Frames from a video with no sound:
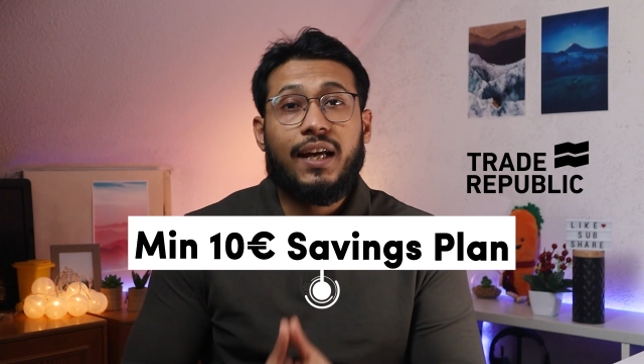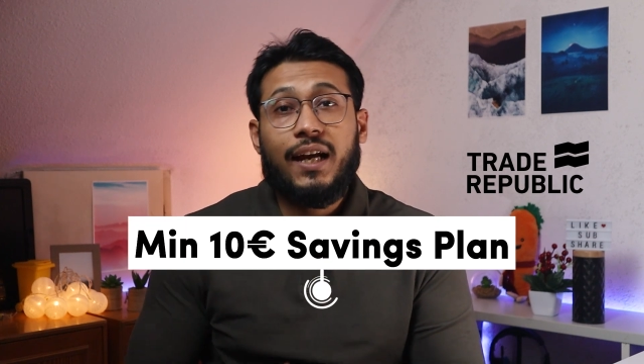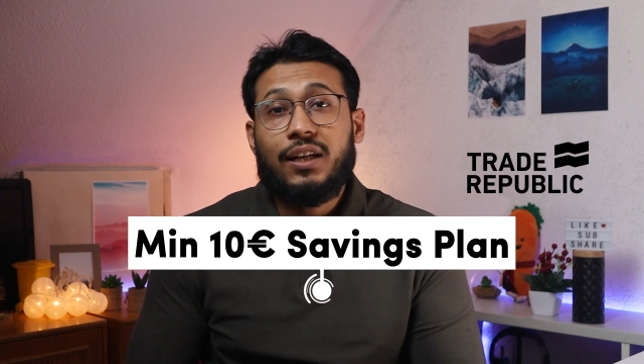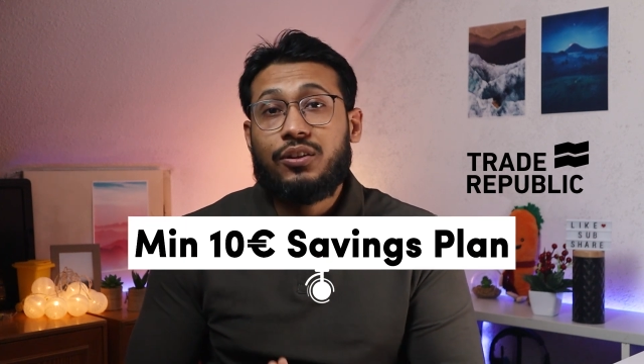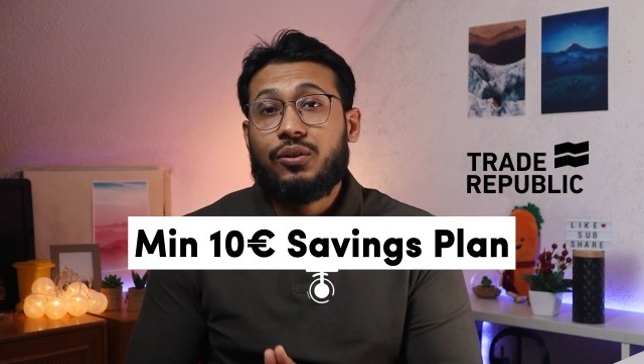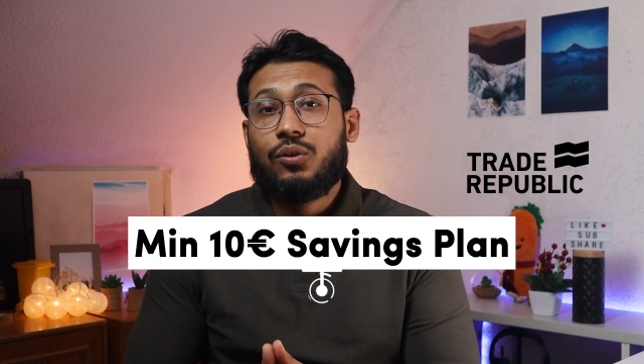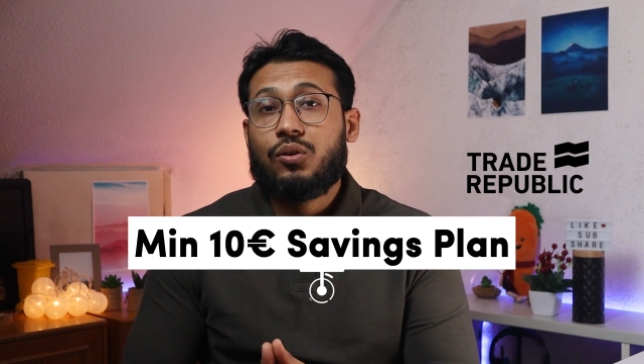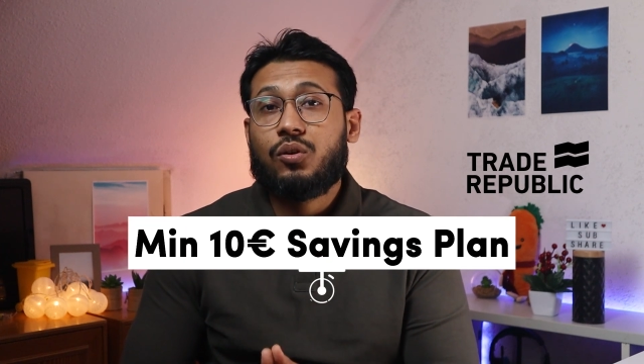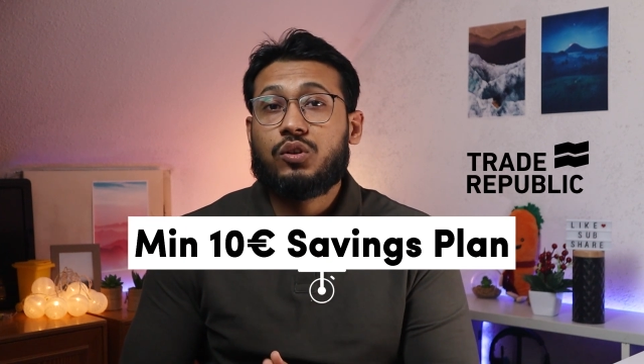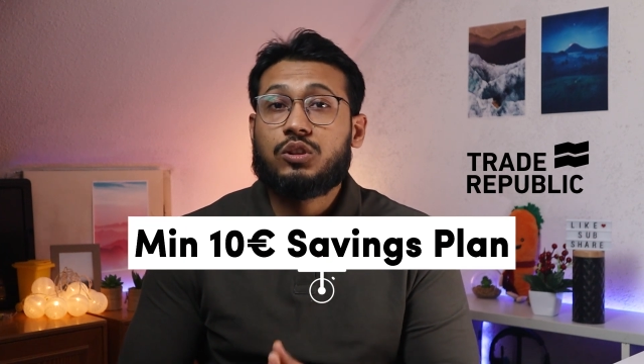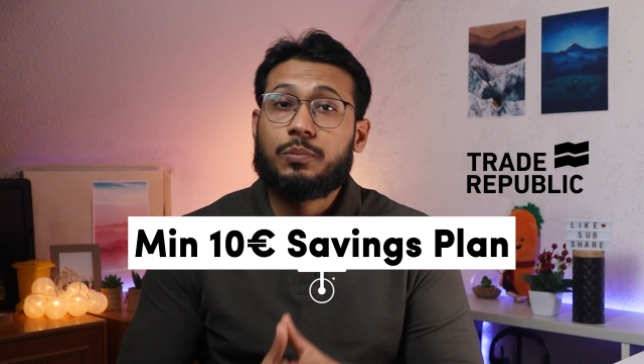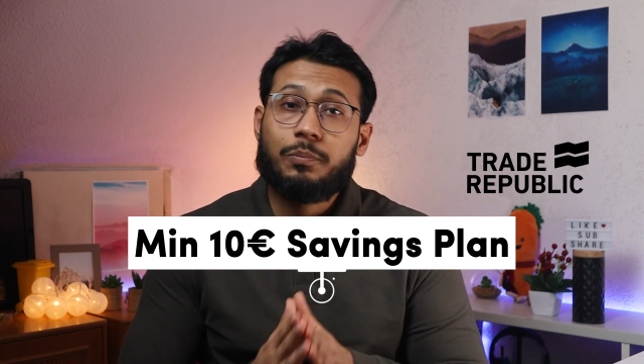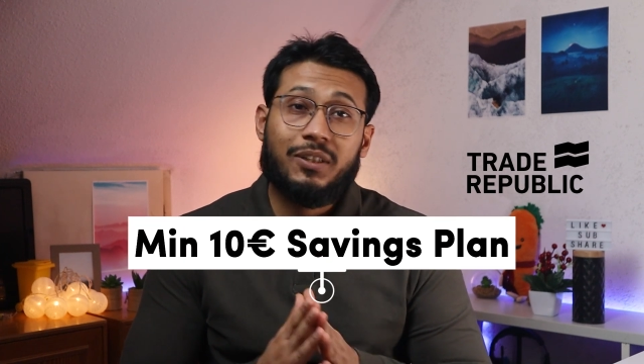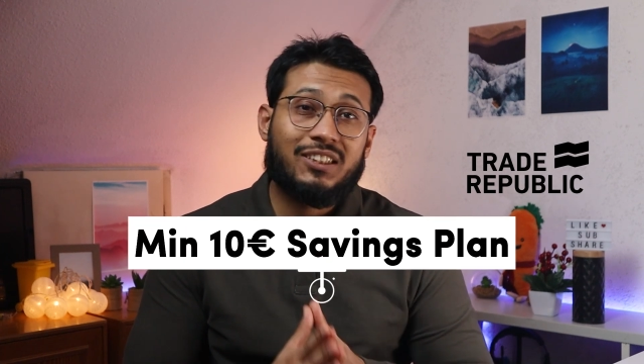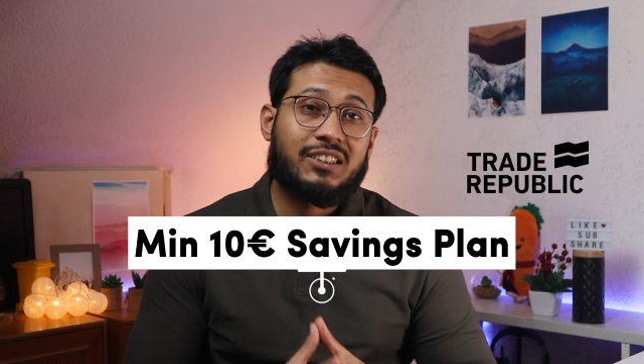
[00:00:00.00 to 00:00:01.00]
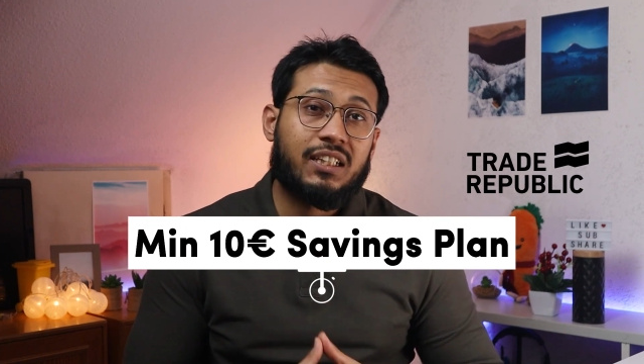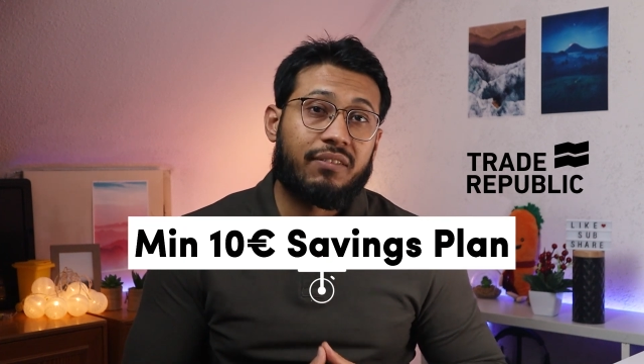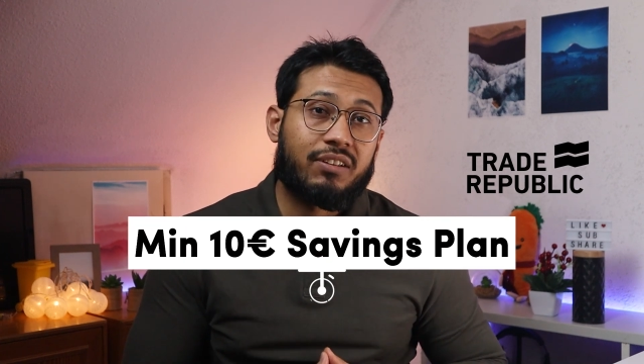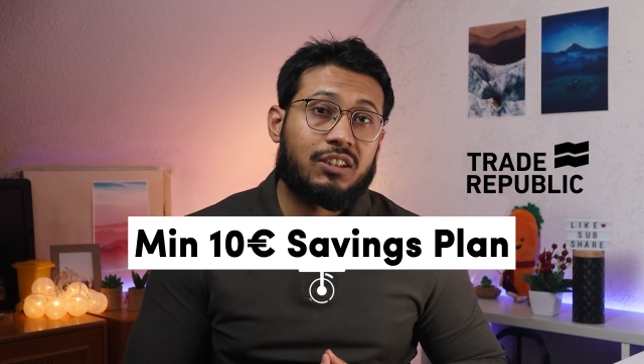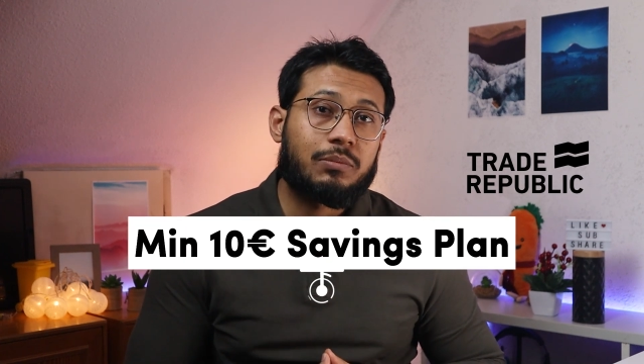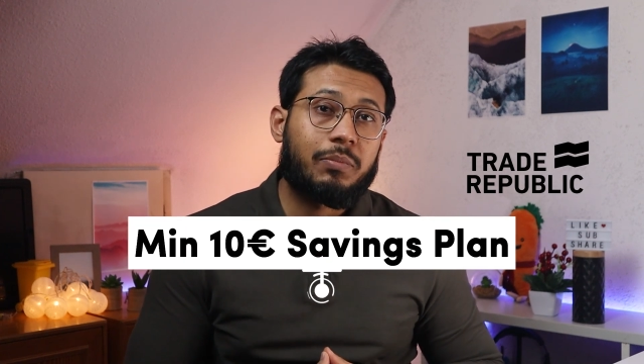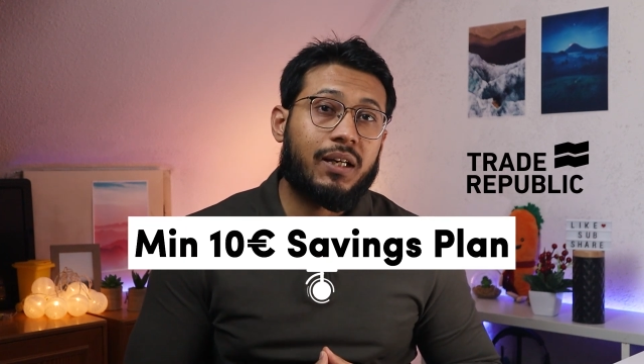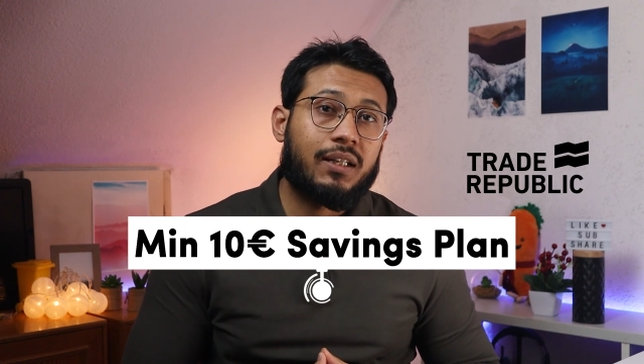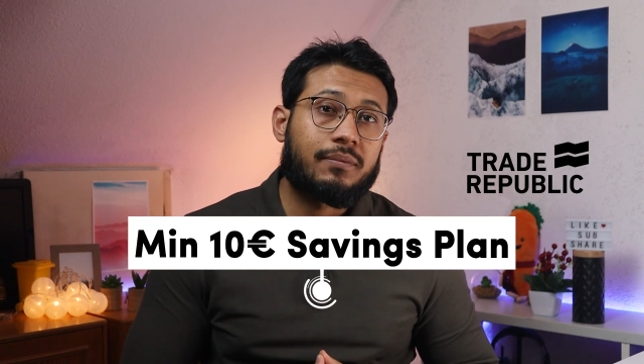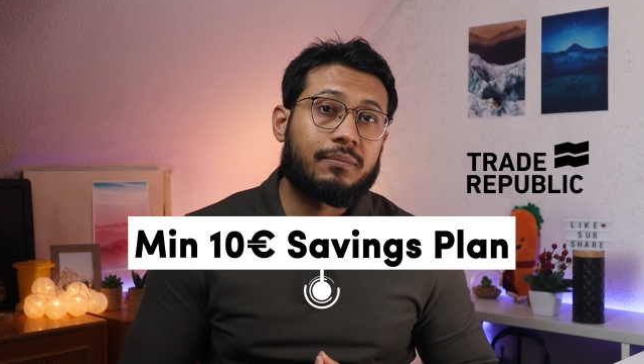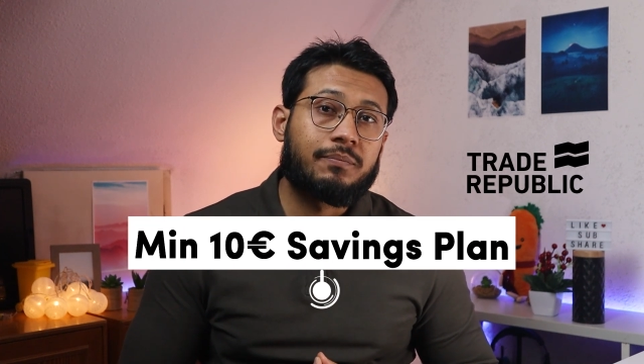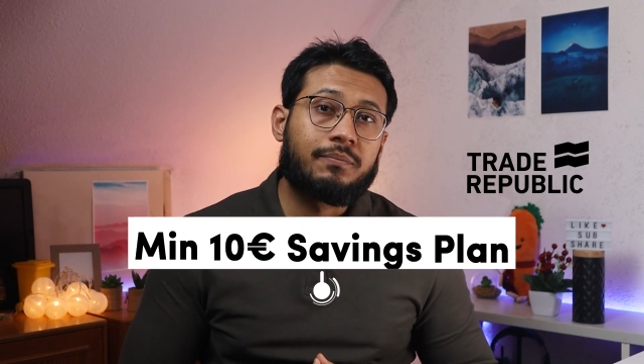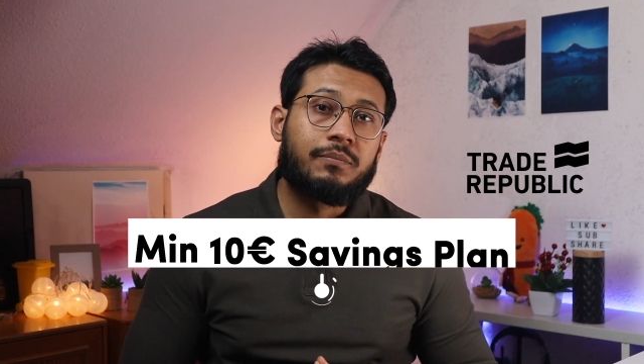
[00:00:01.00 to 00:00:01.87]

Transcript: ten euros per savings plan.